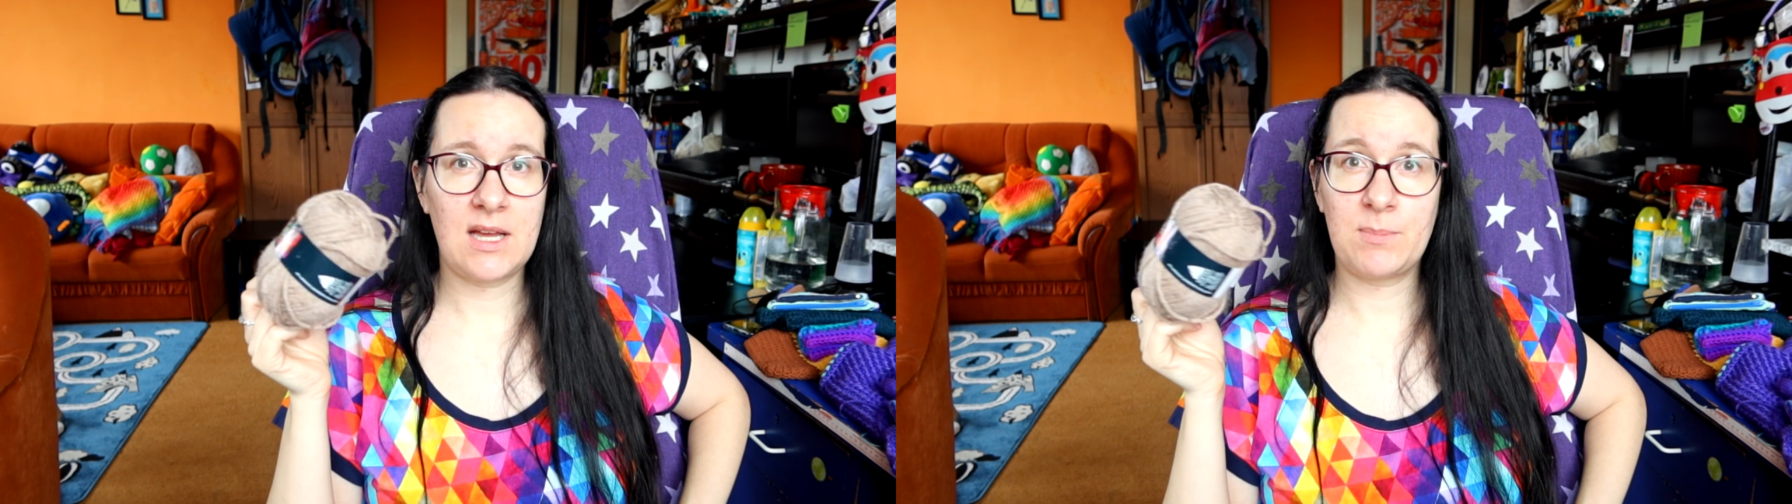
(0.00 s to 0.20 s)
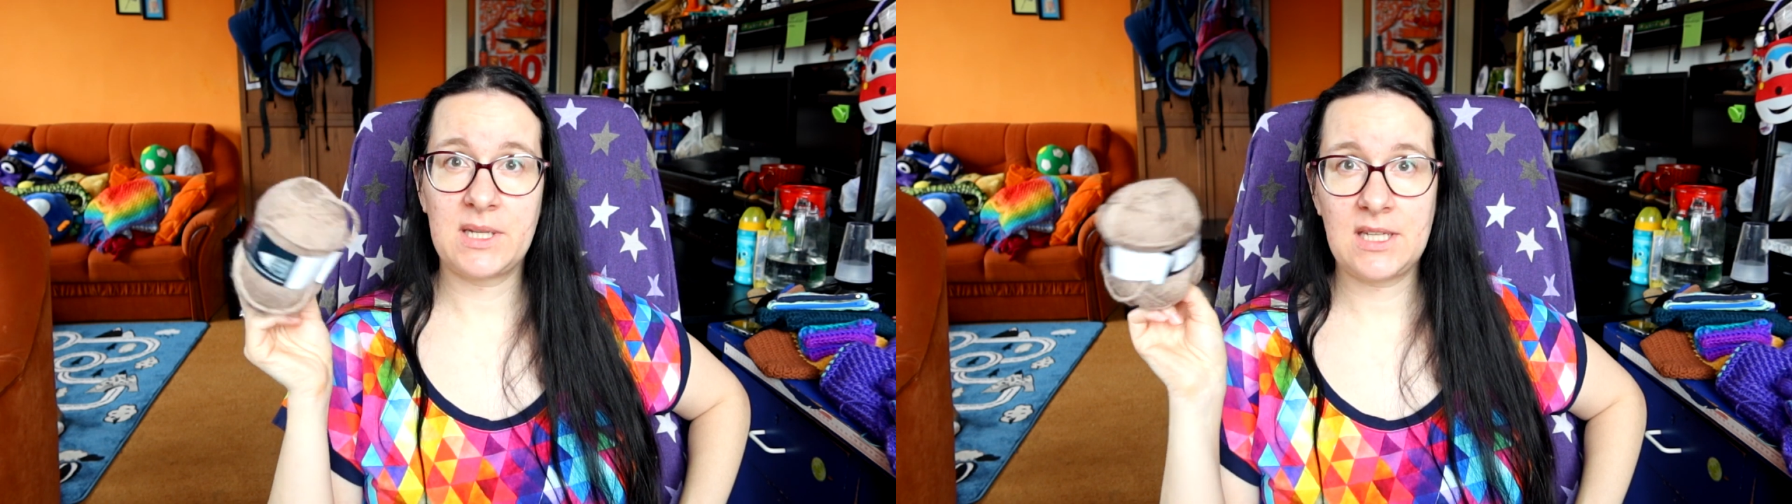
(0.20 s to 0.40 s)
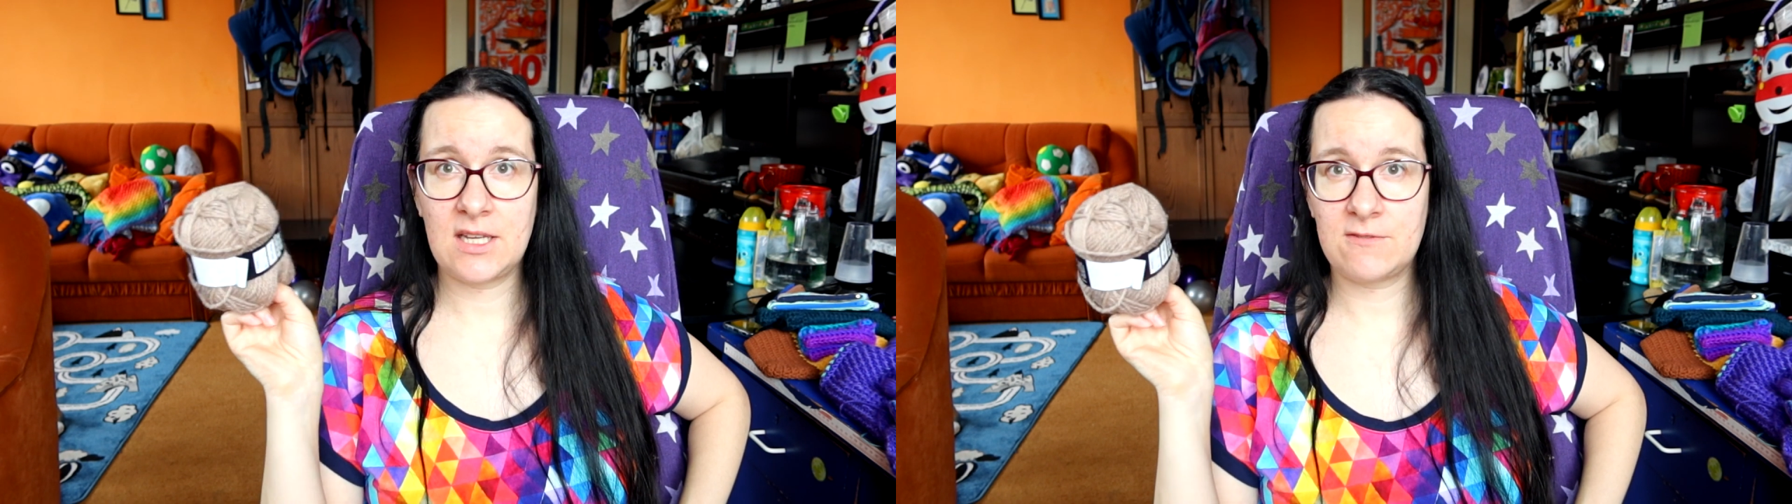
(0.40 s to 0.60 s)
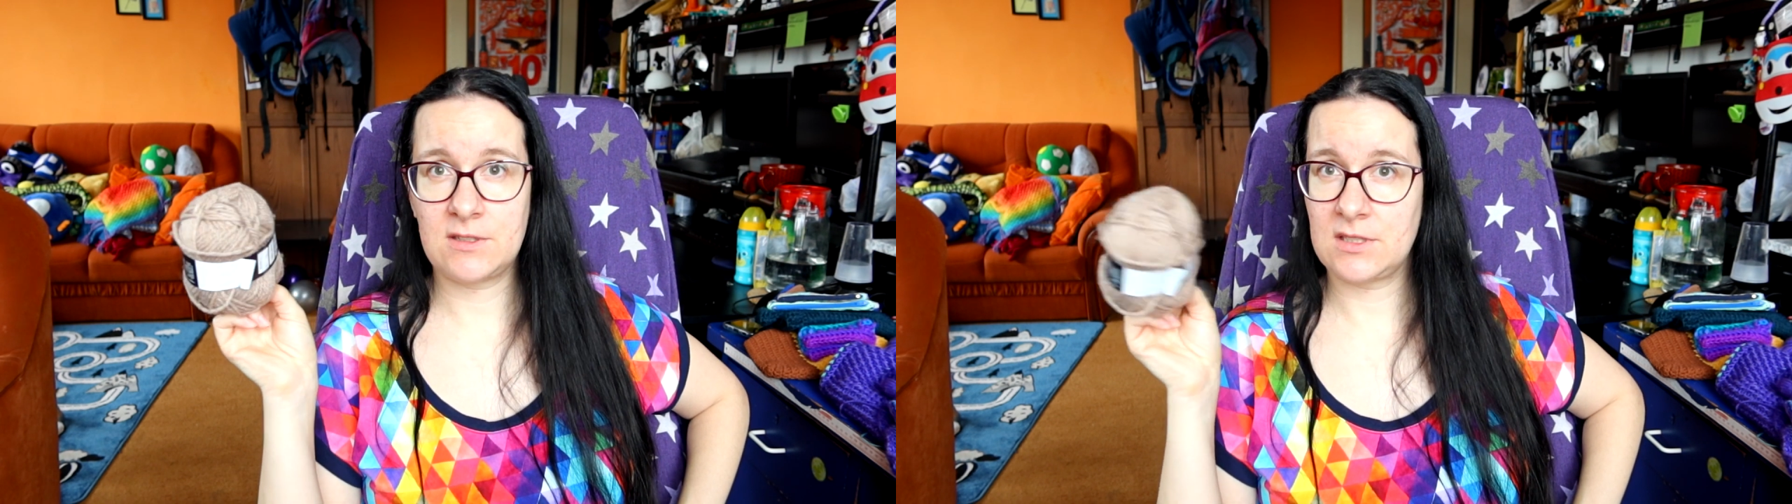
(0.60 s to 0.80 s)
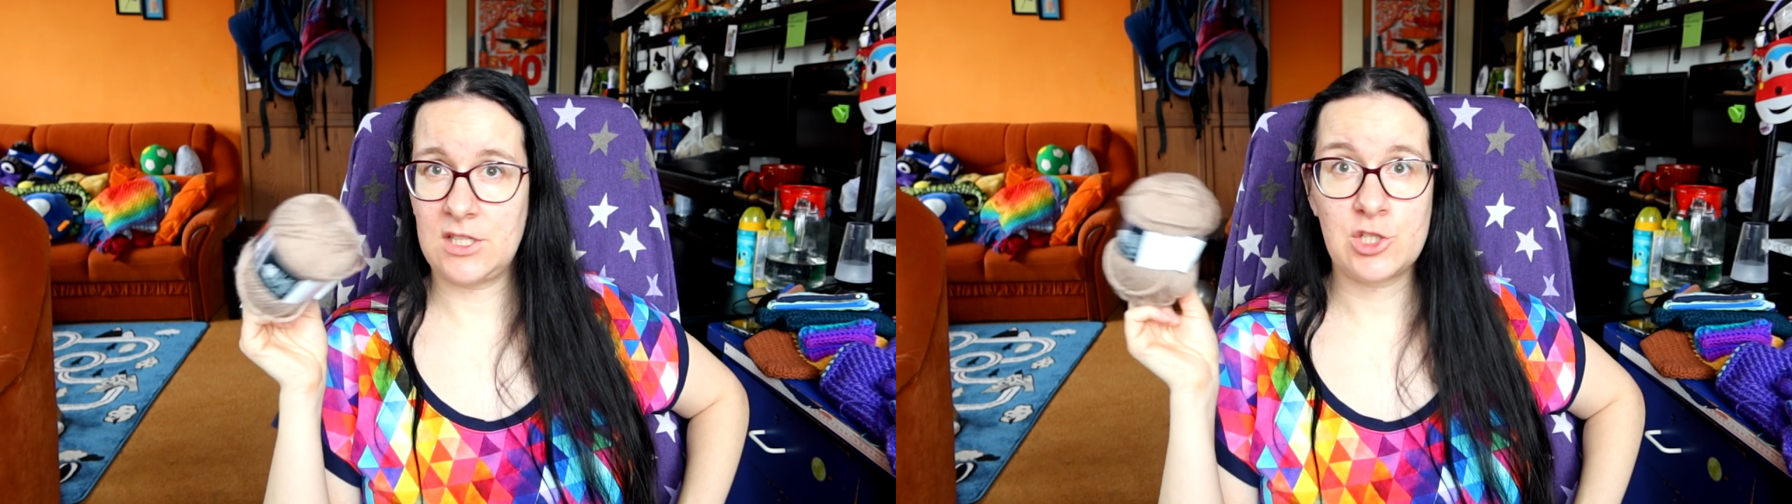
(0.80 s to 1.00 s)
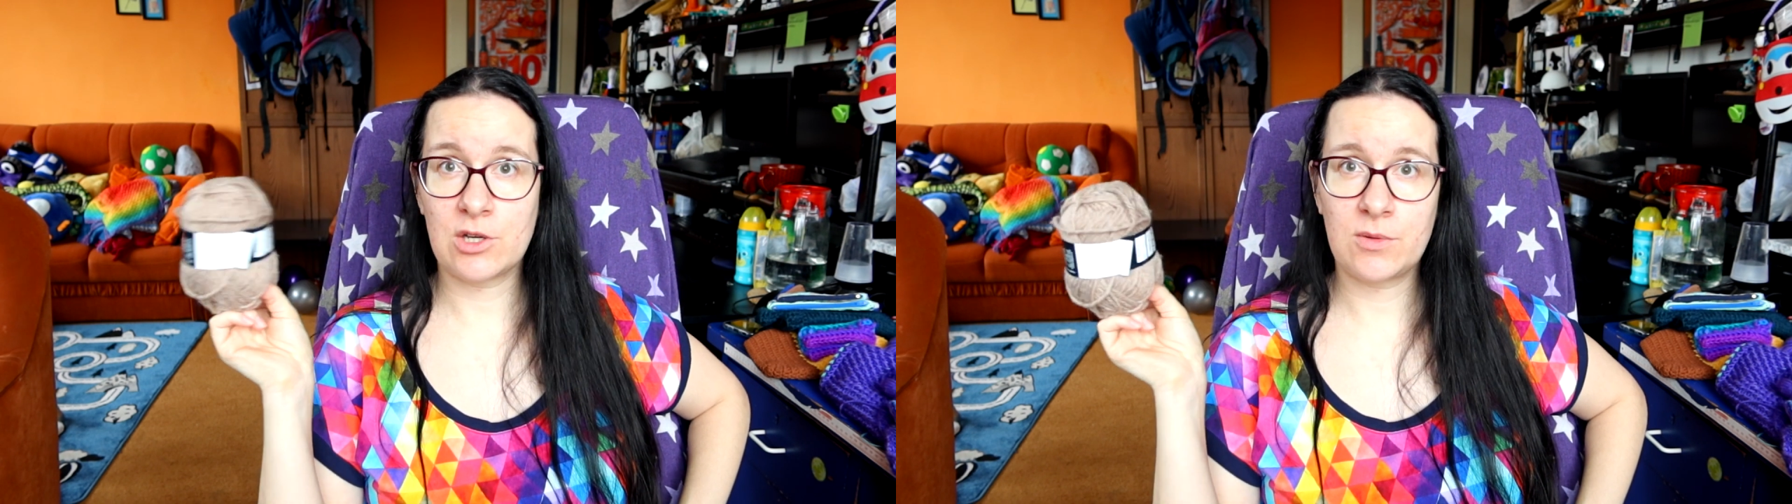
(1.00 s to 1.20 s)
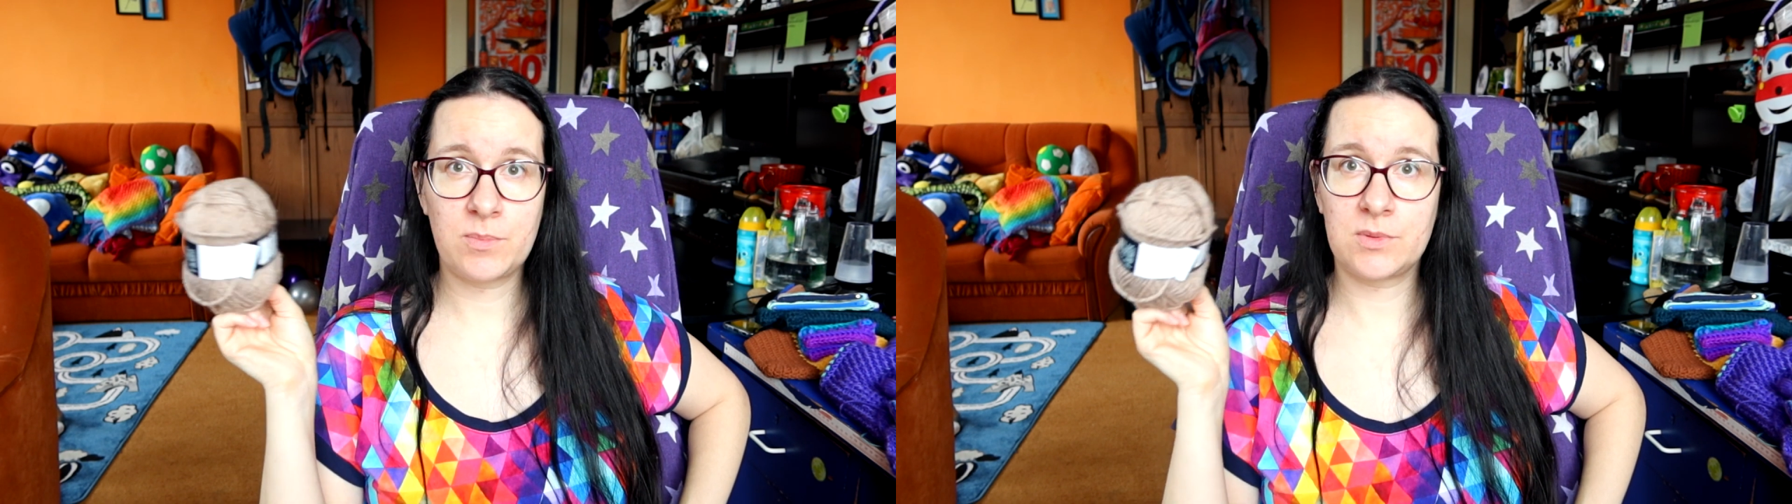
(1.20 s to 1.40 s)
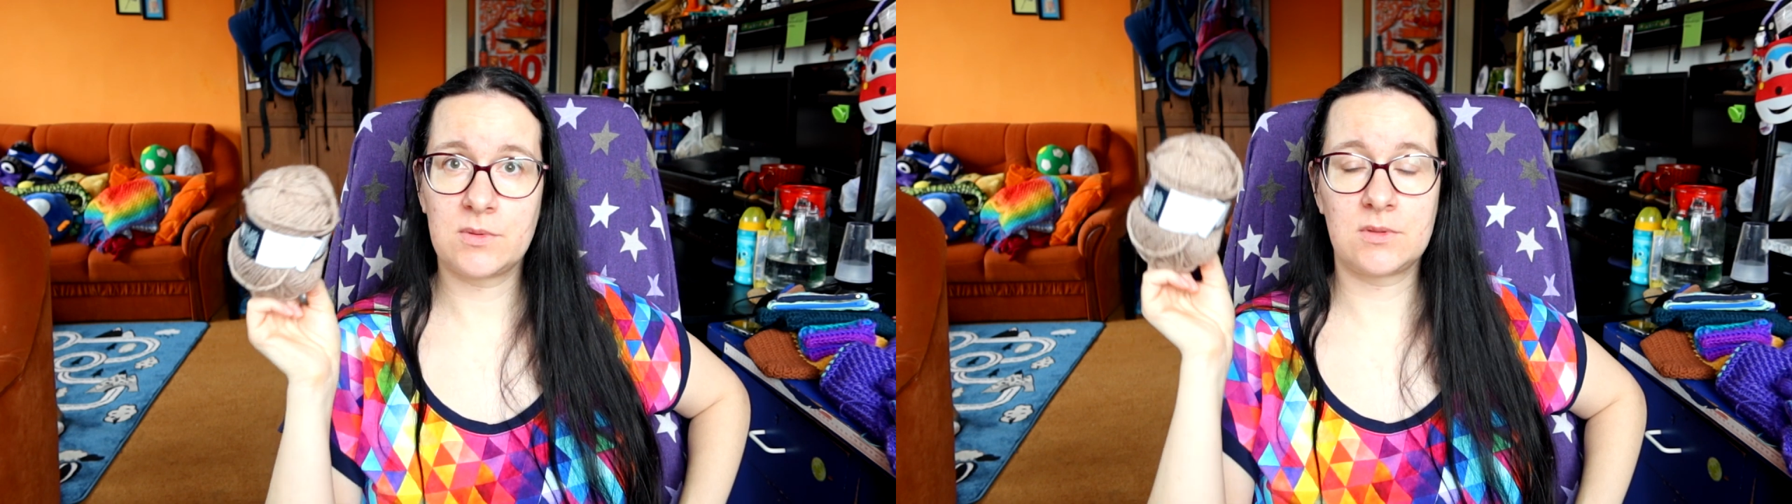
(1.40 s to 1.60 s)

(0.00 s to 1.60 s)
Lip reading: but they have an e-shop